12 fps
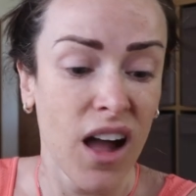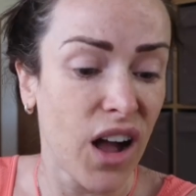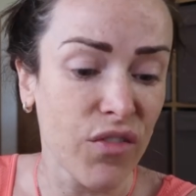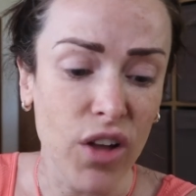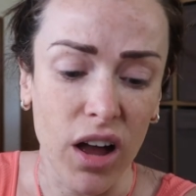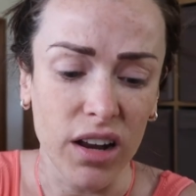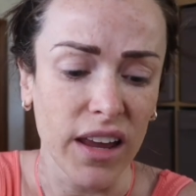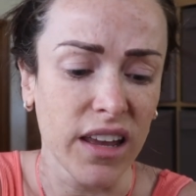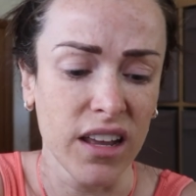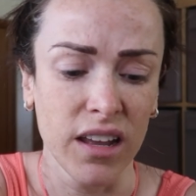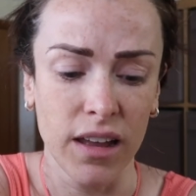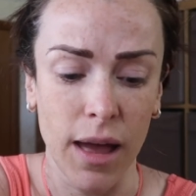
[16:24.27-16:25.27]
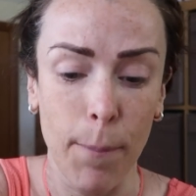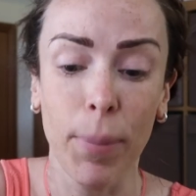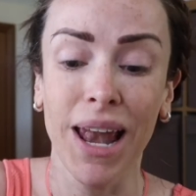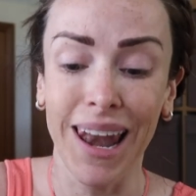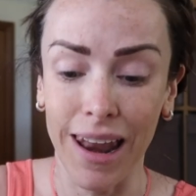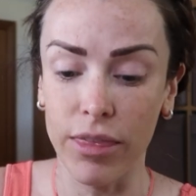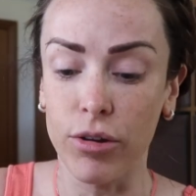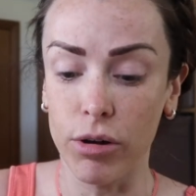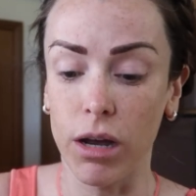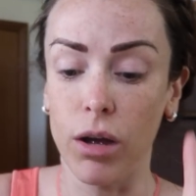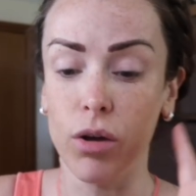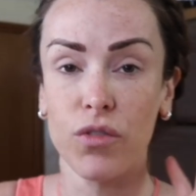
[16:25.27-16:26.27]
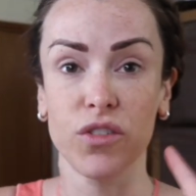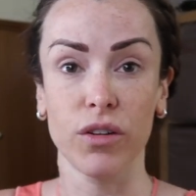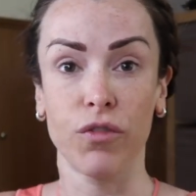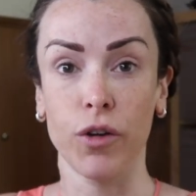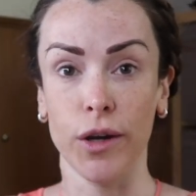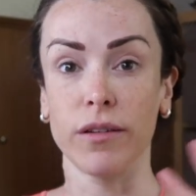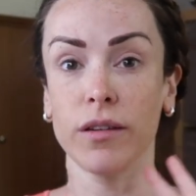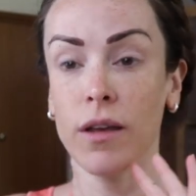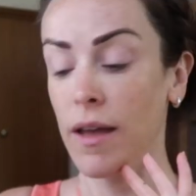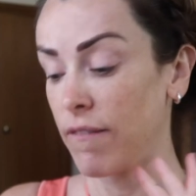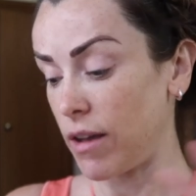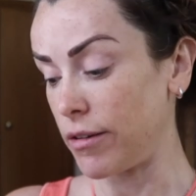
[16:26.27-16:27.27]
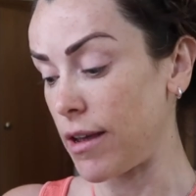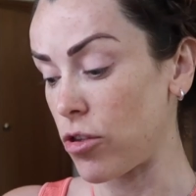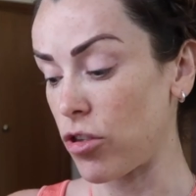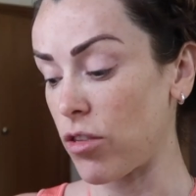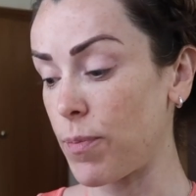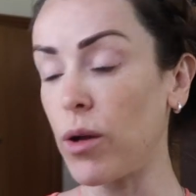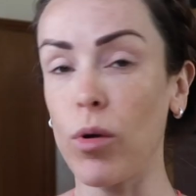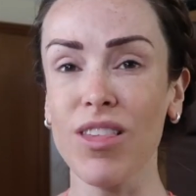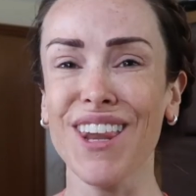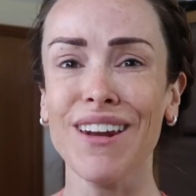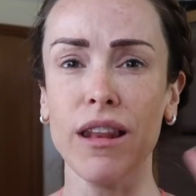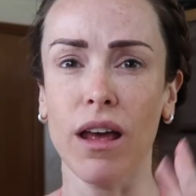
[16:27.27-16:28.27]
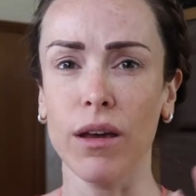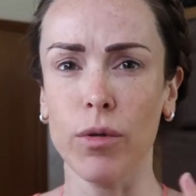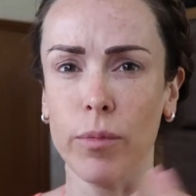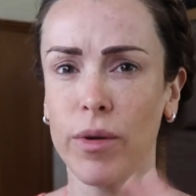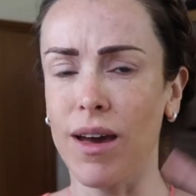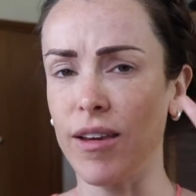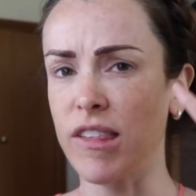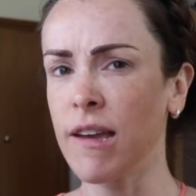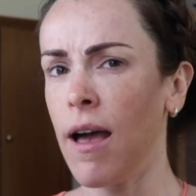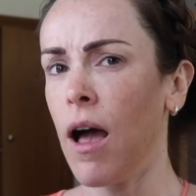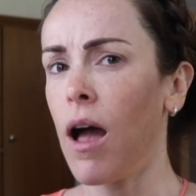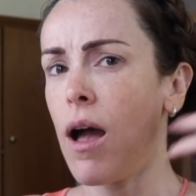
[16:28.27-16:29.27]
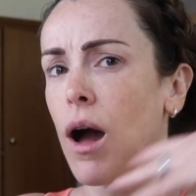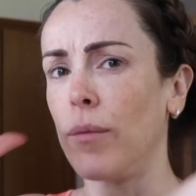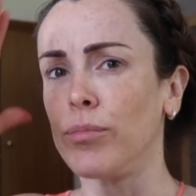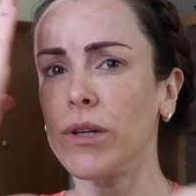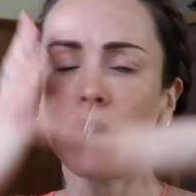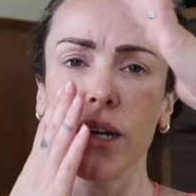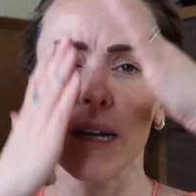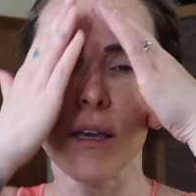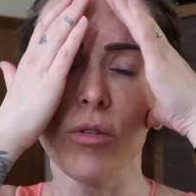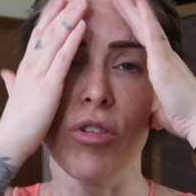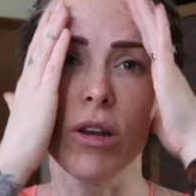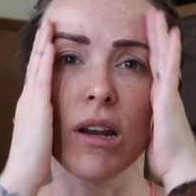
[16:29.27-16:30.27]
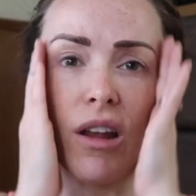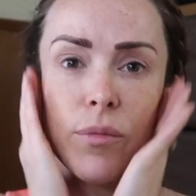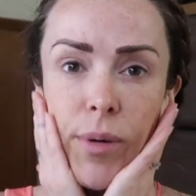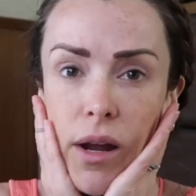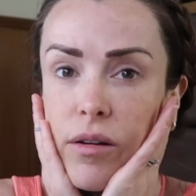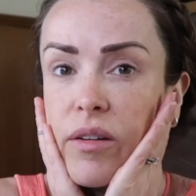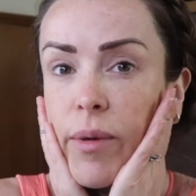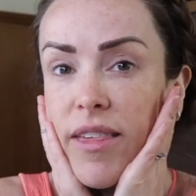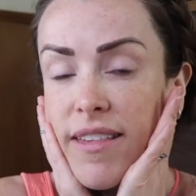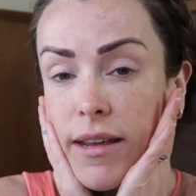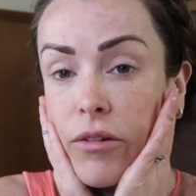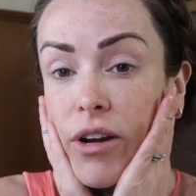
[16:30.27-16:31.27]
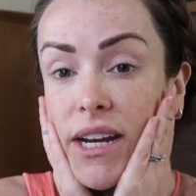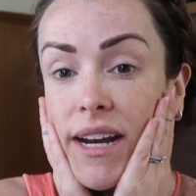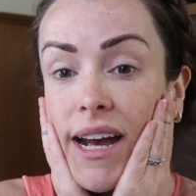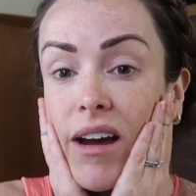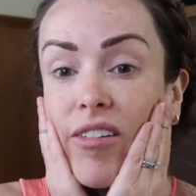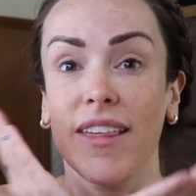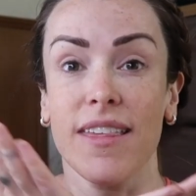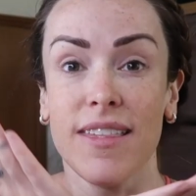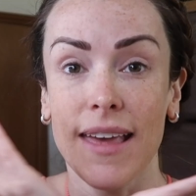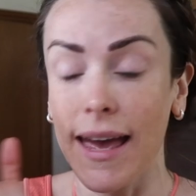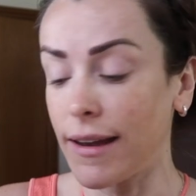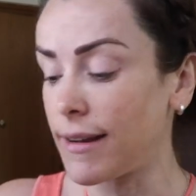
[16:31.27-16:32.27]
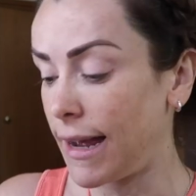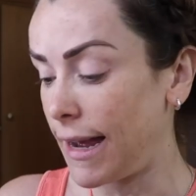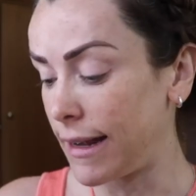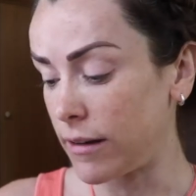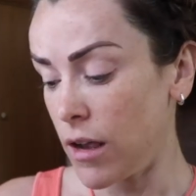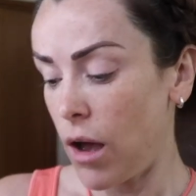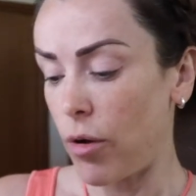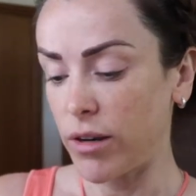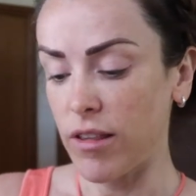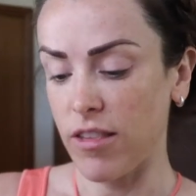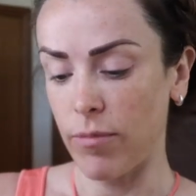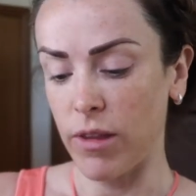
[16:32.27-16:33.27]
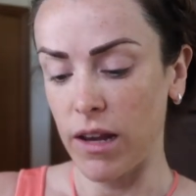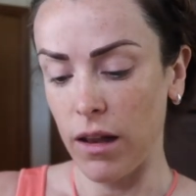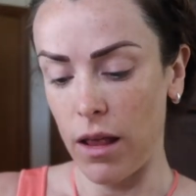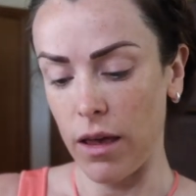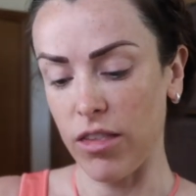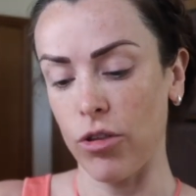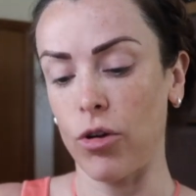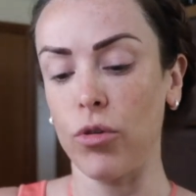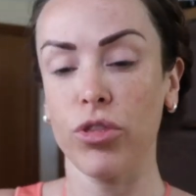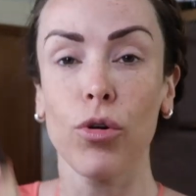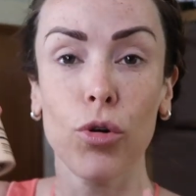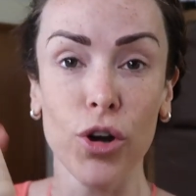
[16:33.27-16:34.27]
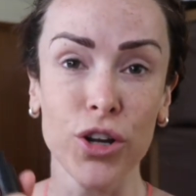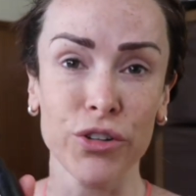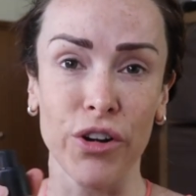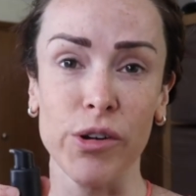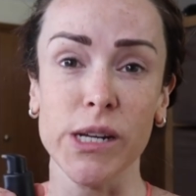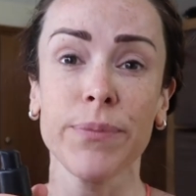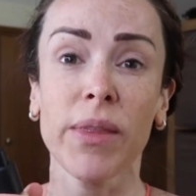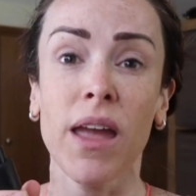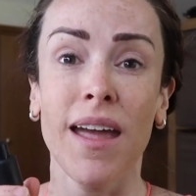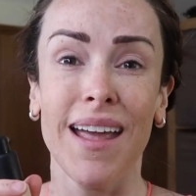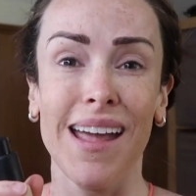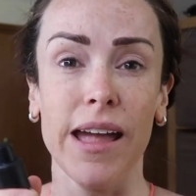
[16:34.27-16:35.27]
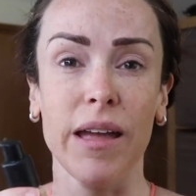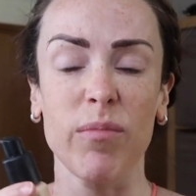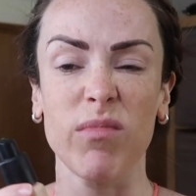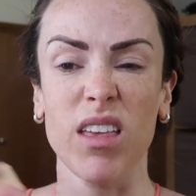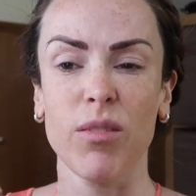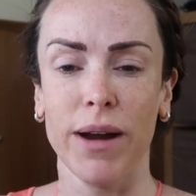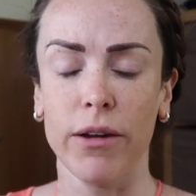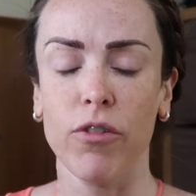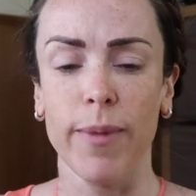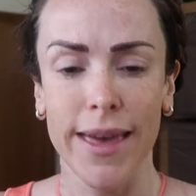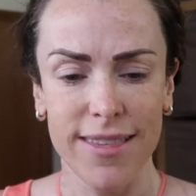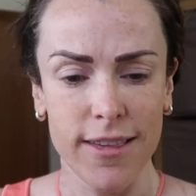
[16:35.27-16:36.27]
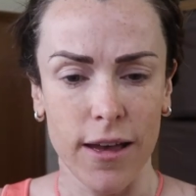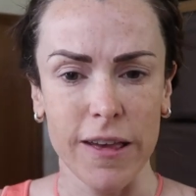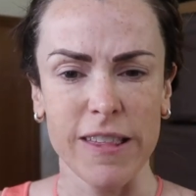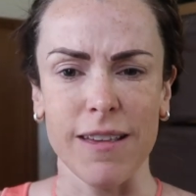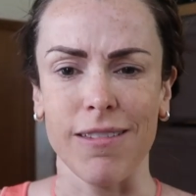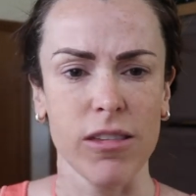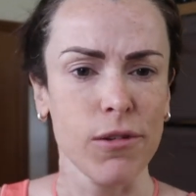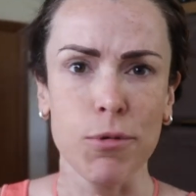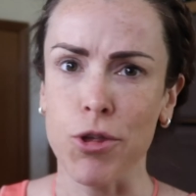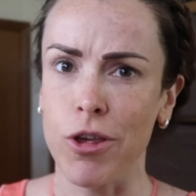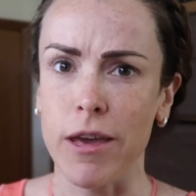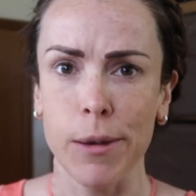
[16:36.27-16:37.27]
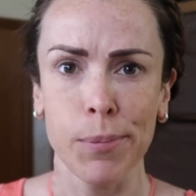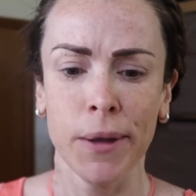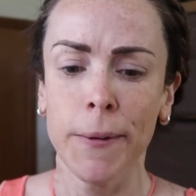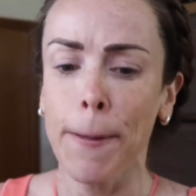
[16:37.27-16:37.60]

I've got like a plethora of different foundations, but I wanted a light one because I'm not really using a lot of product on my skin right now, as I said, and I wanted something light. So The Ordinary, it's a brand from ASOS, it's super cheap.